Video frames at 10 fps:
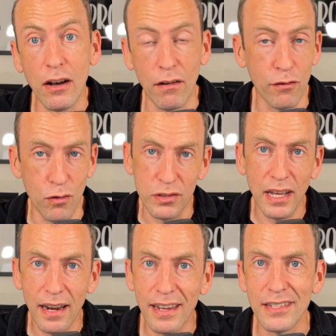Of course,
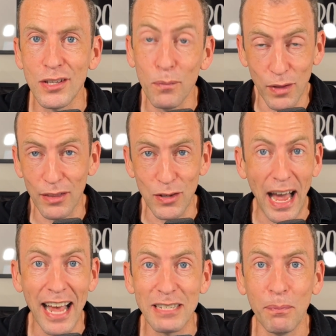that is something to
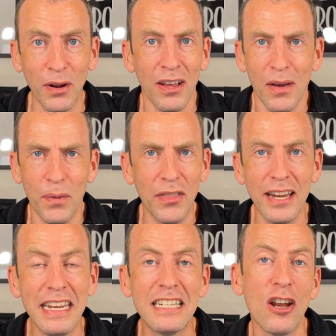ask, but but they
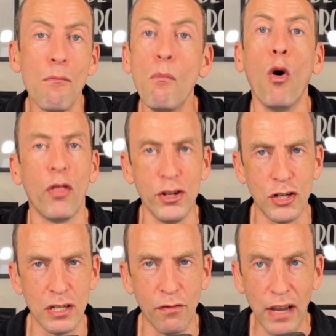need to know more than
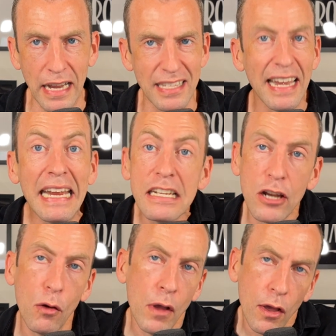just feelings. They need to
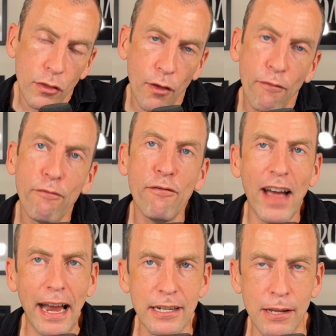know the
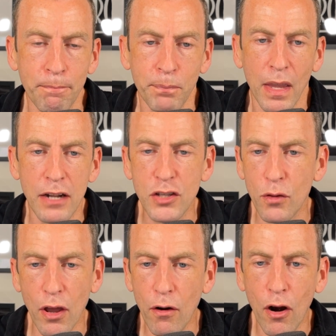facts. And and so
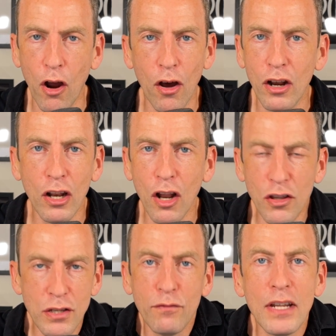there are lots
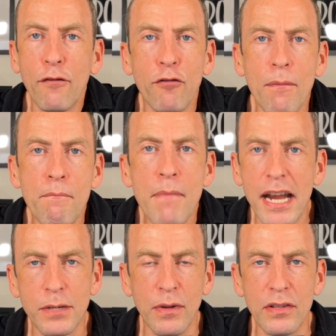of different
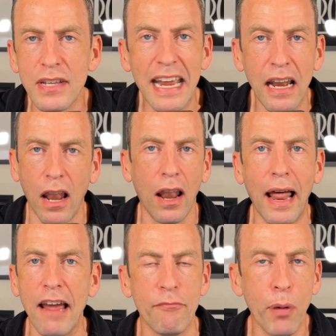measurements in
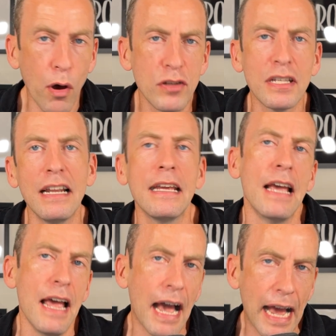life, personally
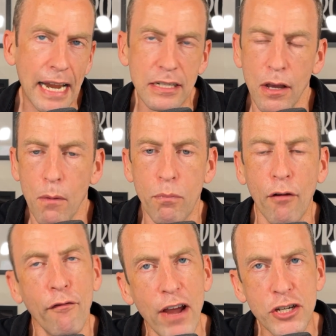and
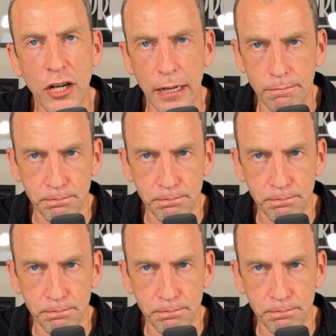professionally.